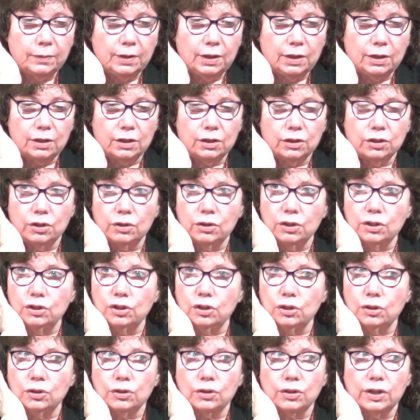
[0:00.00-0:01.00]
So the
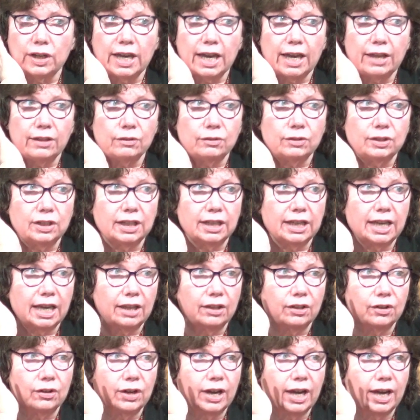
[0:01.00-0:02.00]
Jews are gathered
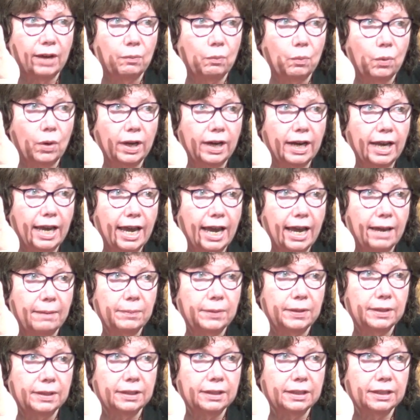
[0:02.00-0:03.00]
together, and what
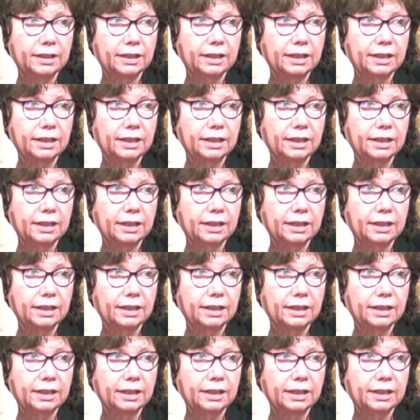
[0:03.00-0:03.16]
happens?